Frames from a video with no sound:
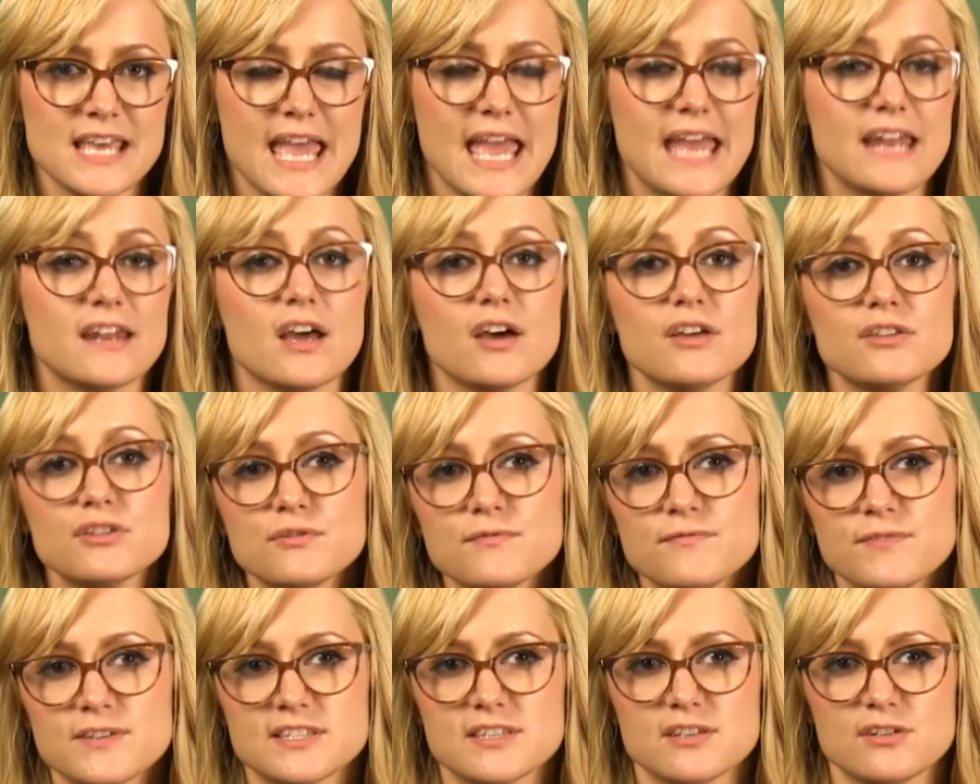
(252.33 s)
and other
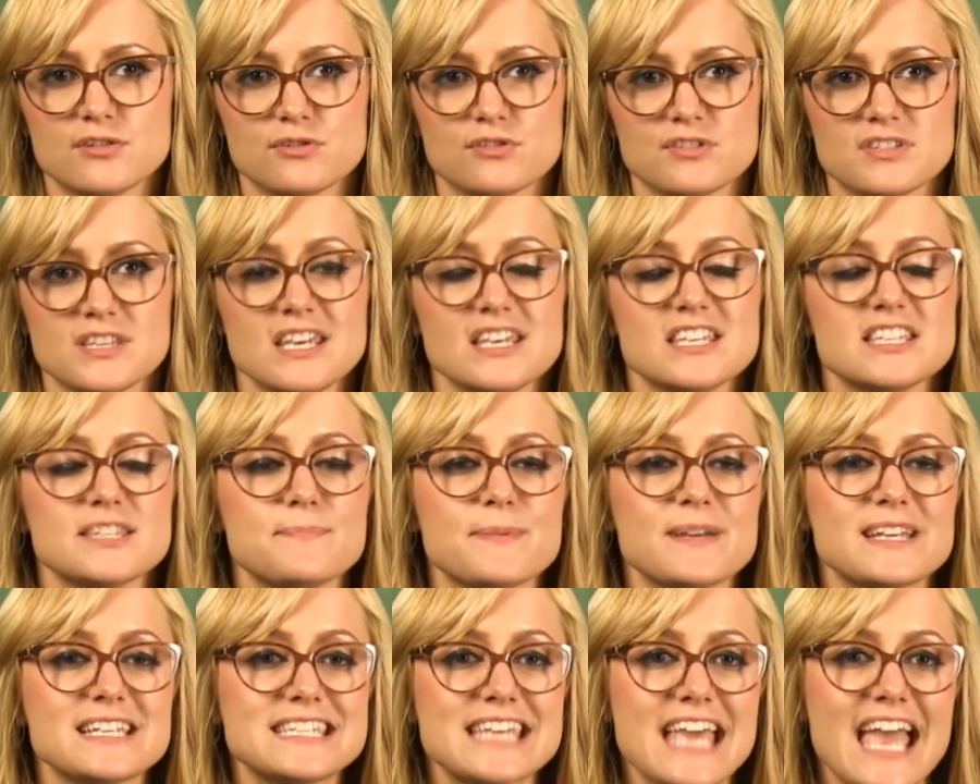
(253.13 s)
visitors
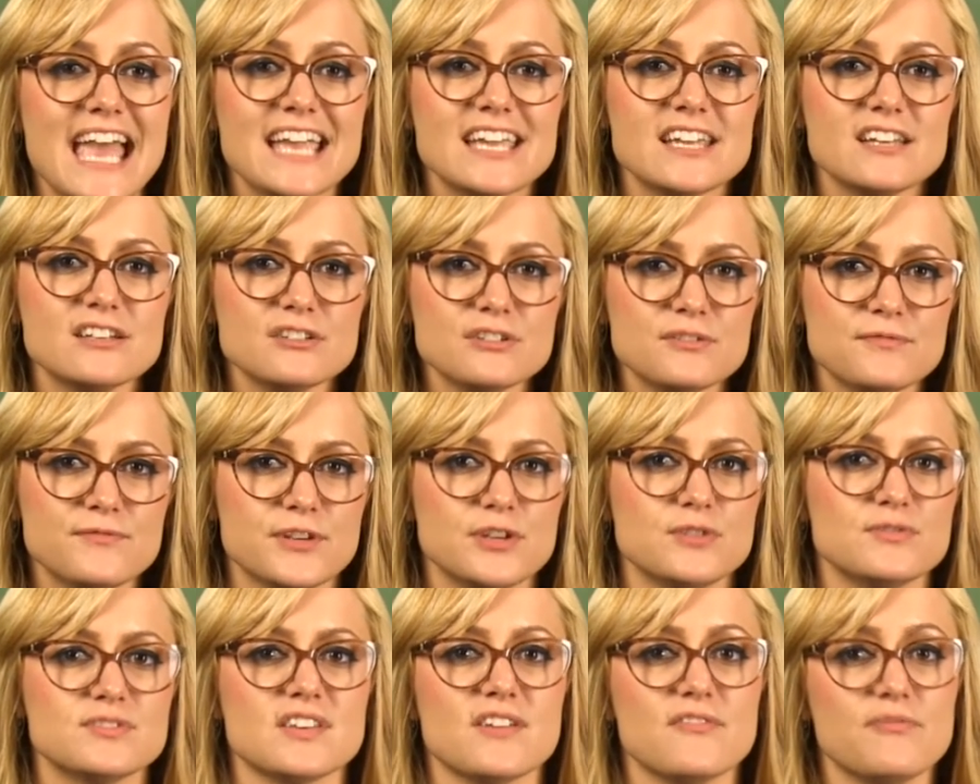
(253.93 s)
spectacular
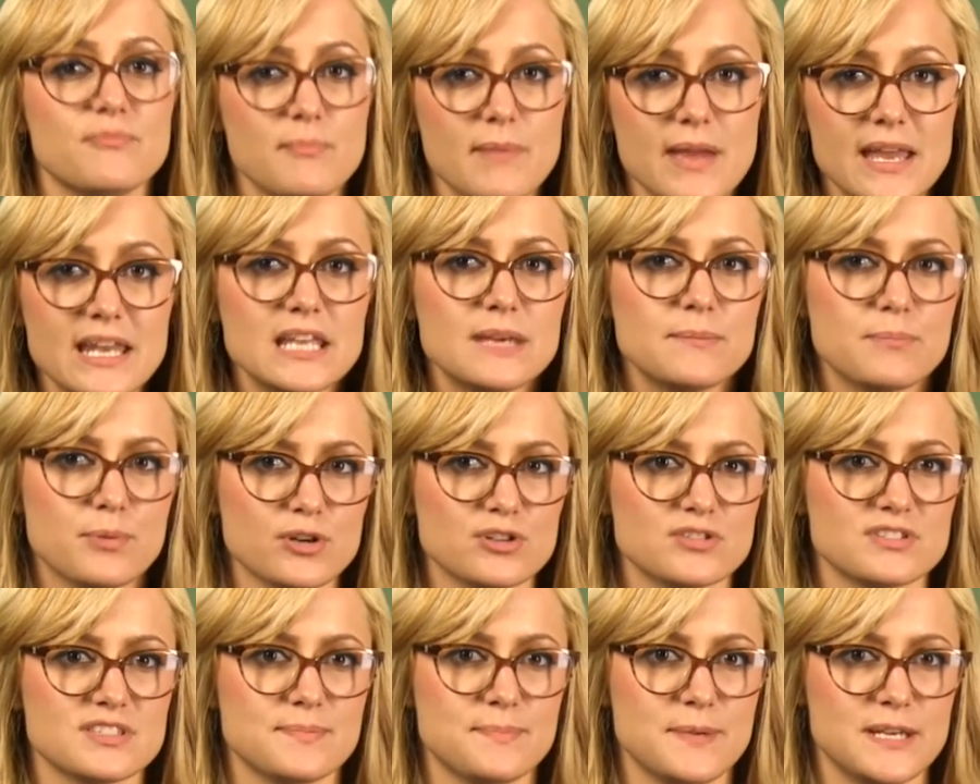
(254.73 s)
views of many
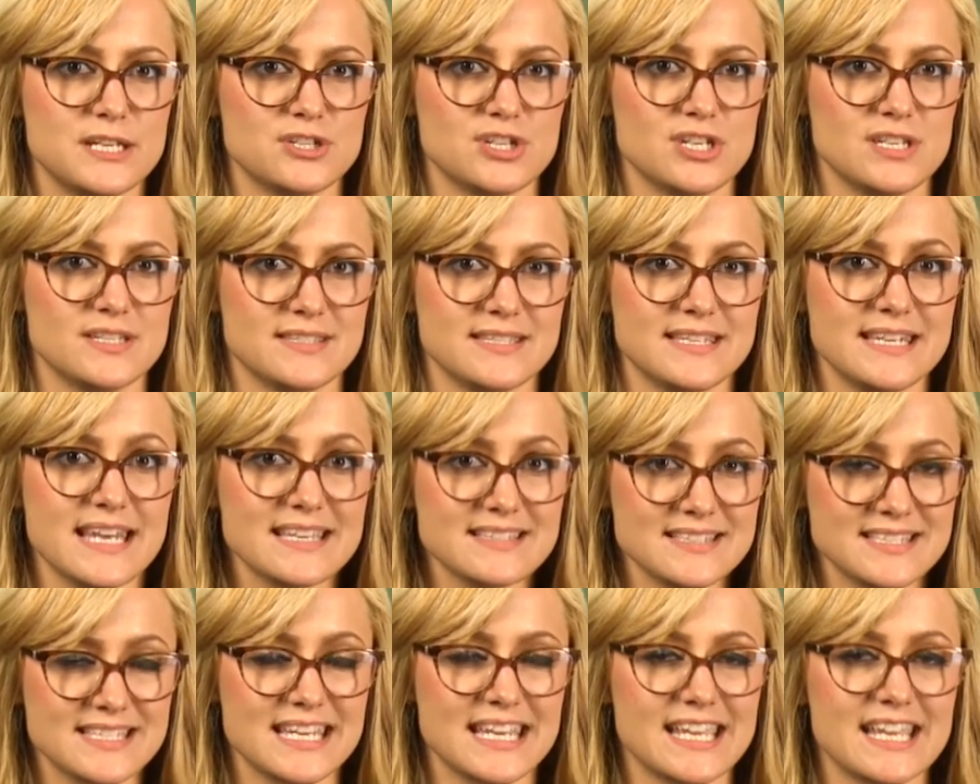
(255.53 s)
bird species
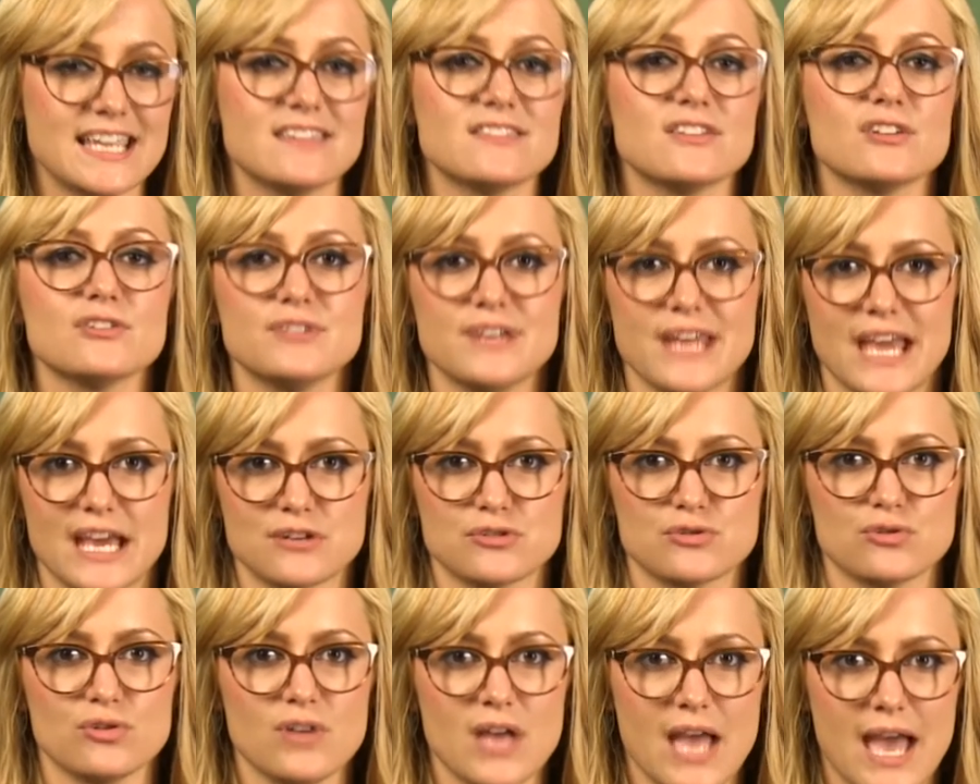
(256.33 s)
nesting in their
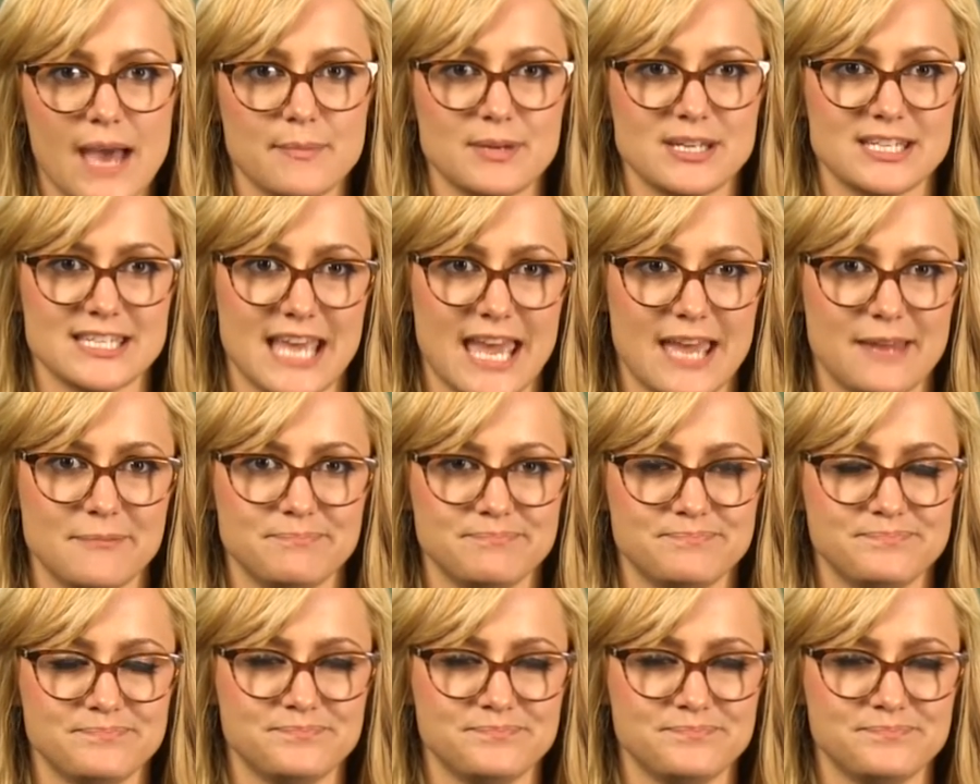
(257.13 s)
natural habitat.